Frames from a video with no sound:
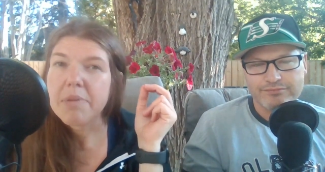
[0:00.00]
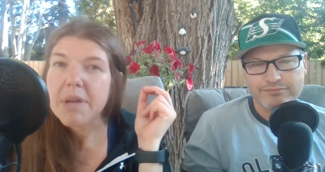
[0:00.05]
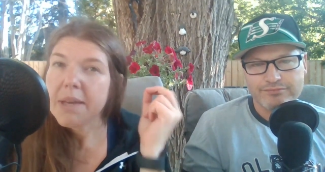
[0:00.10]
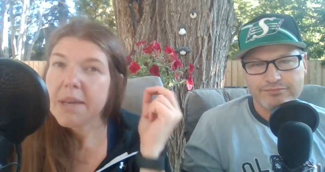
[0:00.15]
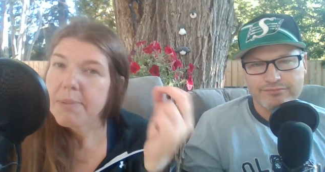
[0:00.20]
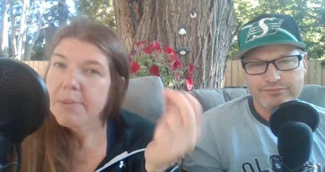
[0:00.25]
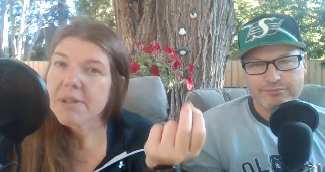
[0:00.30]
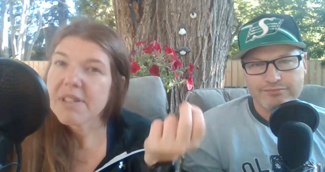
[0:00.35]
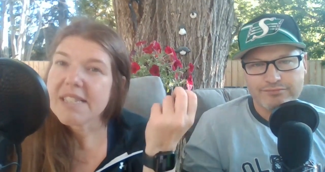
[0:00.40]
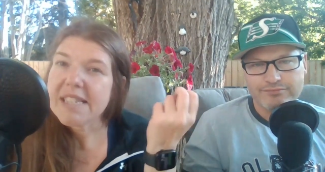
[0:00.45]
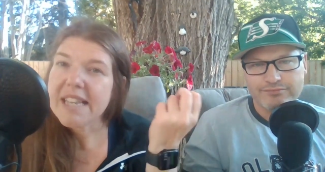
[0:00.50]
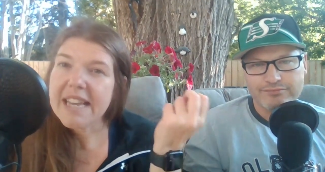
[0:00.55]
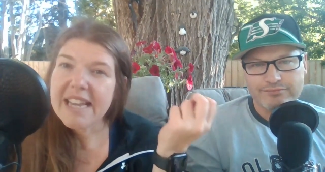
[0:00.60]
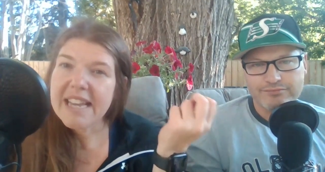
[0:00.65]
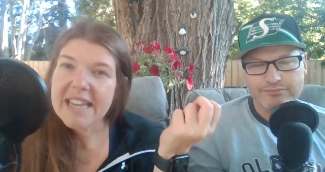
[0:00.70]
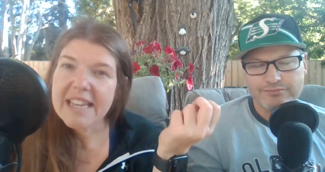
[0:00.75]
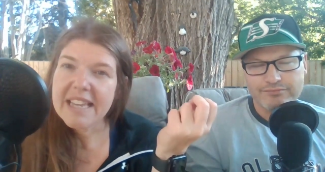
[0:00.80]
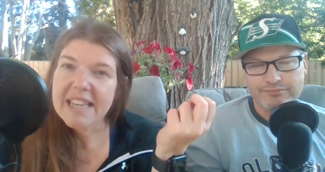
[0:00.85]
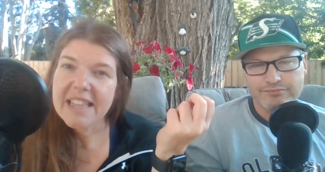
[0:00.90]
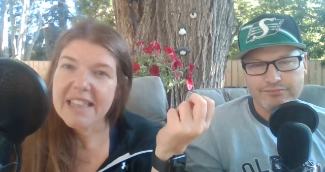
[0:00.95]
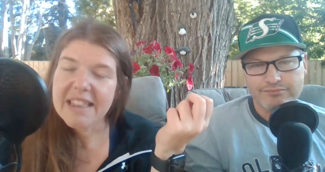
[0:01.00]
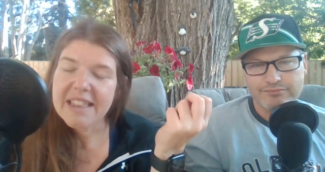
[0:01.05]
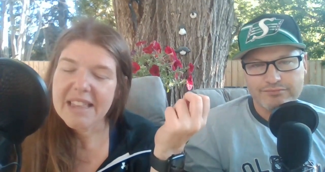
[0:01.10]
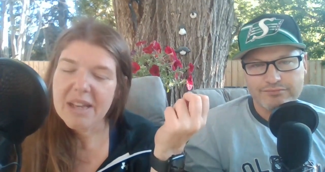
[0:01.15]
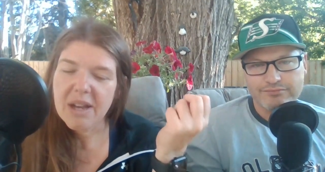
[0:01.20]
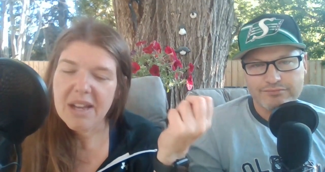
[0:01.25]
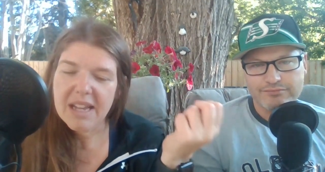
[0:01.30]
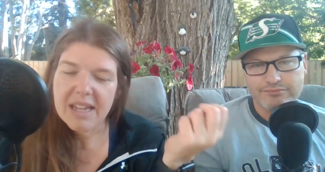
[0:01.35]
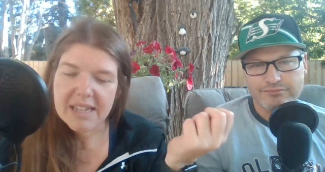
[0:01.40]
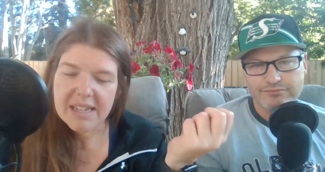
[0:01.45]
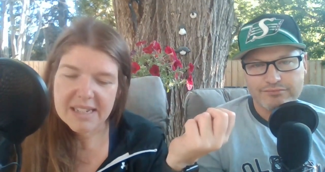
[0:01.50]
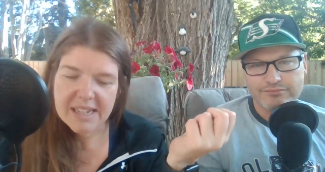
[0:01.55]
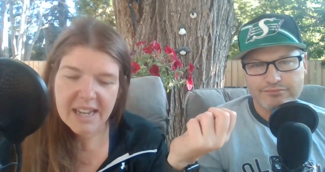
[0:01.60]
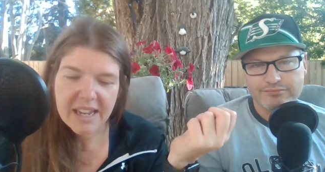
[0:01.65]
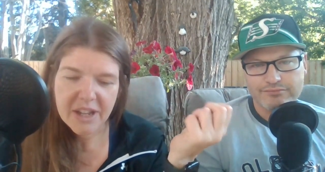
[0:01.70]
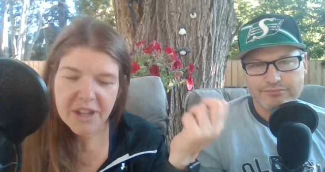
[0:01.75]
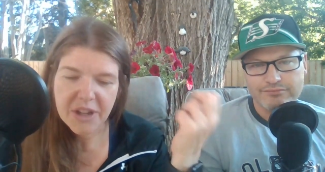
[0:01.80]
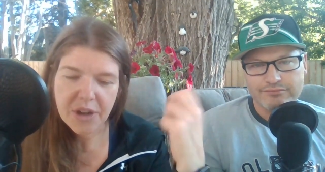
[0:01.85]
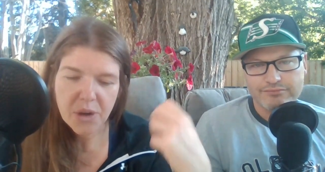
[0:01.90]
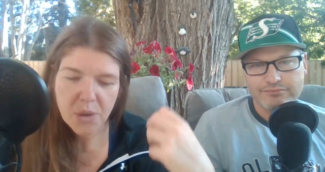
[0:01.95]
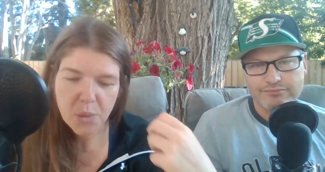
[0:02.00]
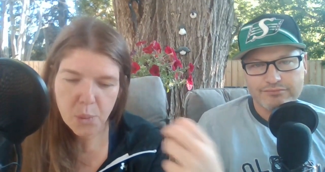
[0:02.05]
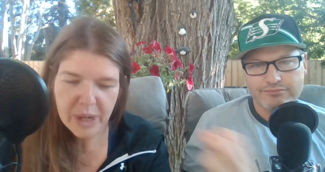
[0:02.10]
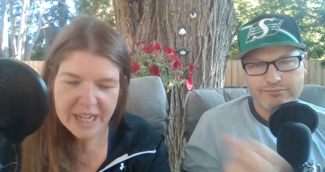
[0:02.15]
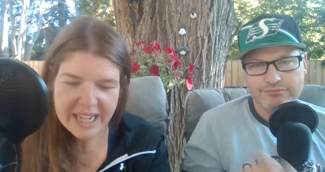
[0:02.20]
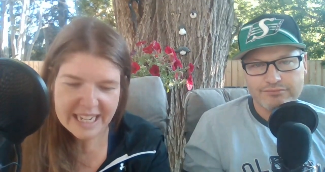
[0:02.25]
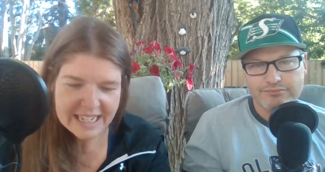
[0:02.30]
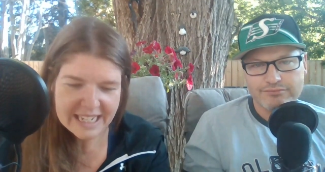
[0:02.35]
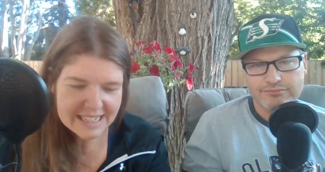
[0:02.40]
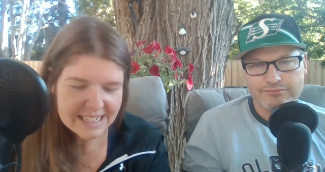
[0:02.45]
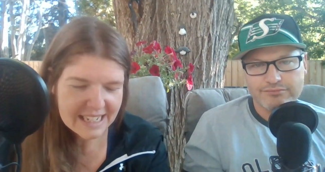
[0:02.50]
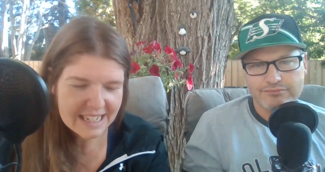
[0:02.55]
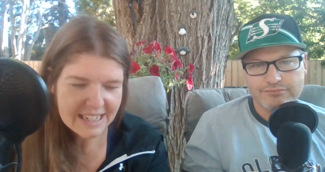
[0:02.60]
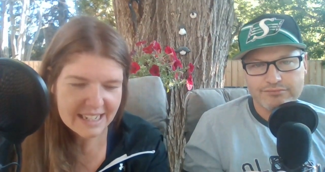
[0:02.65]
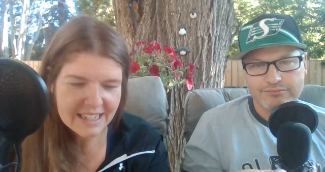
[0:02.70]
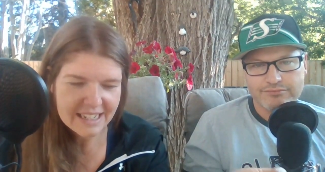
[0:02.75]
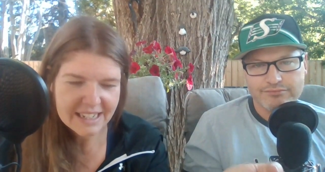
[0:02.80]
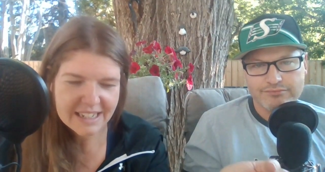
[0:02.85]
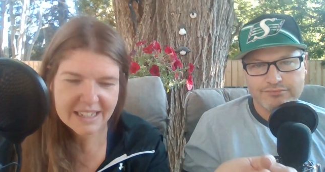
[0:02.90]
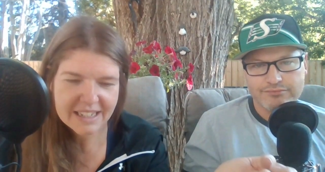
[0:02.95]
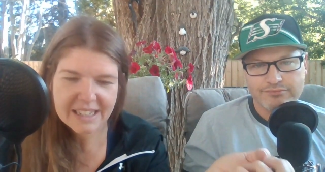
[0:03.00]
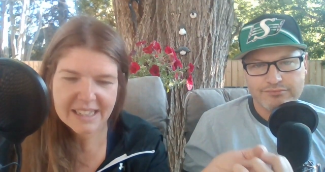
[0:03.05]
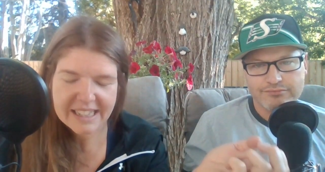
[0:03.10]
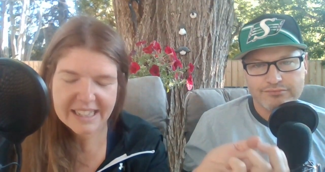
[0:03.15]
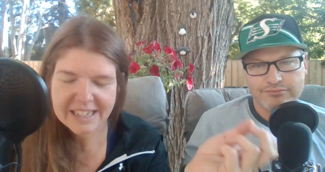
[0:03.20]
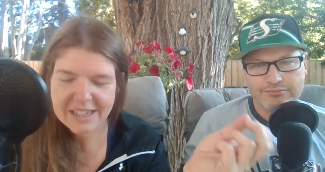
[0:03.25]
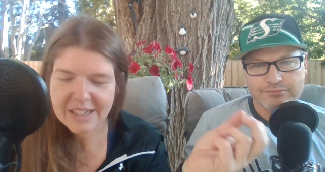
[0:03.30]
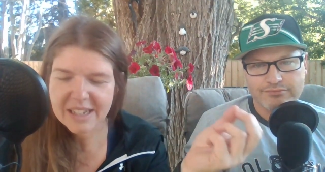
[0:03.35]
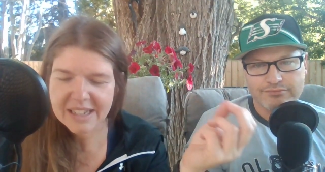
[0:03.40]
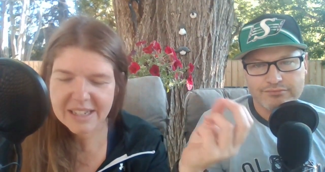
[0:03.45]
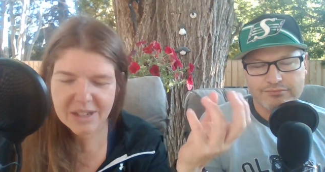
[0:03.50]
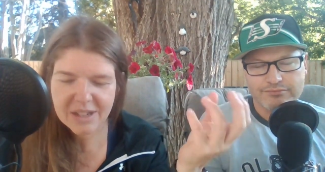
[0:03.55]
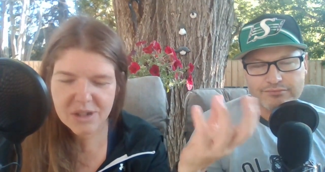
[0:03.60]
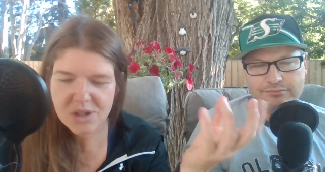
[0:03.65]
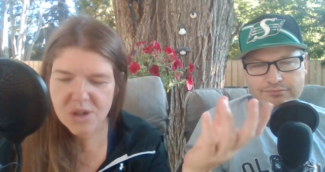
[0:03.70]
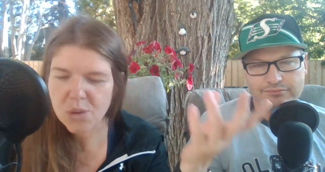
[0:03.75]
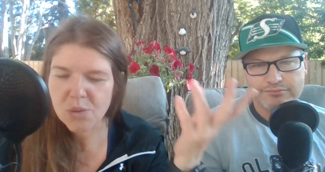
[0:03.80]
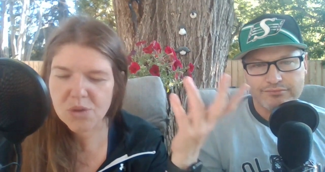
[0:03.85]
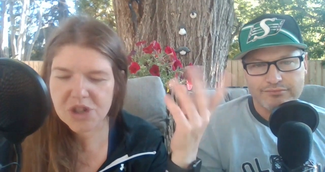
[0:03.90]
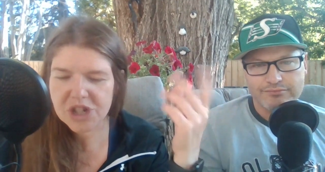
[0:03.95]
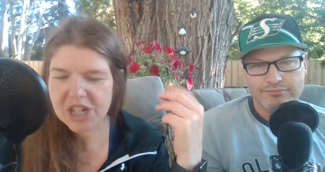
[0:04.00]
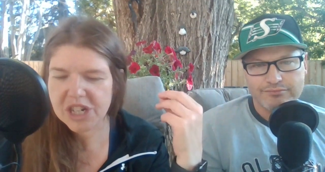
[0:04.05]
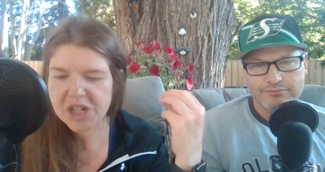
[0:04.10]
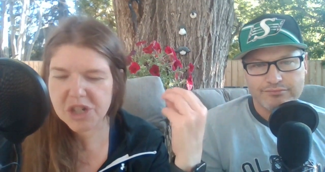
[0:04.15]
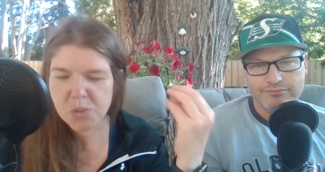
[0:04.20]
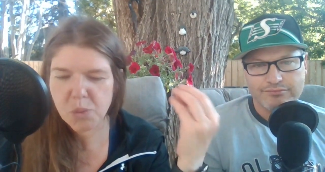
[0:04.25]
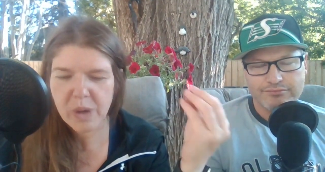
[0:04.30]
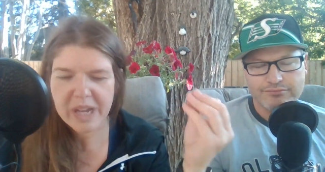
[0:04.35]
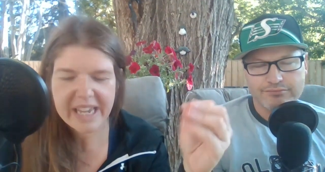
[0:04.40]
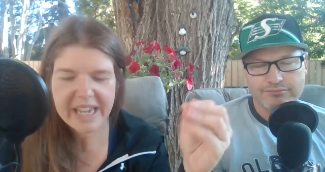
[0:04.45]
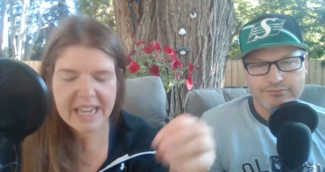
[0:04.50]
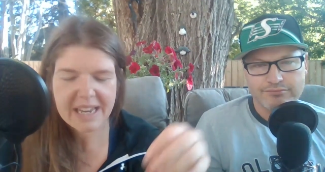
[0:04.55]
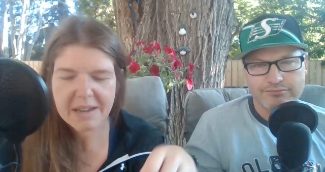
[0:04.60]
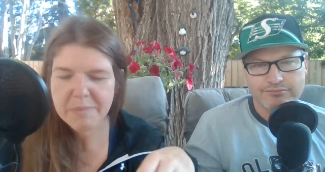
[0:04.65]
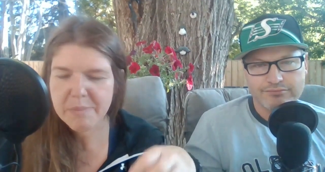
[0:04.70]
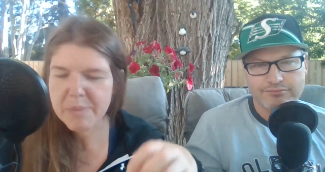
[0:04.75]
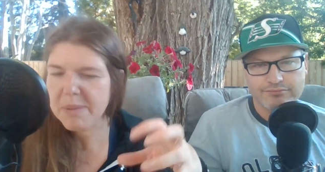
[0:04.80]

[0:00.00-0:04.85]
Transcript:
Speaker 1: people say that your weight, like, don't judge weight.